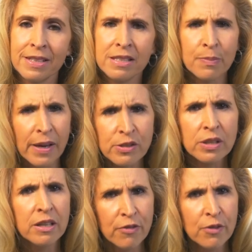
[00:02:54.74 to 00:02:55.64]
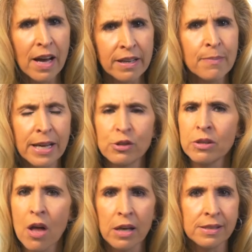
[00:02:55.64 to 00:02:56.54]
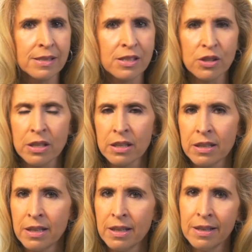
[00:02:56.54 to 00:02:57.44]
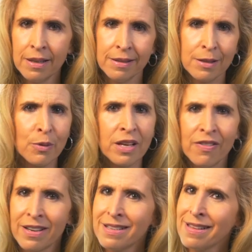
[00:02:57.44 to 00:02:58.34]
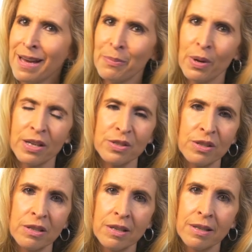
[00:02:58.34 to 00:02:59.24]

Especially if you've had a major loss this year, don't give in to that pressure.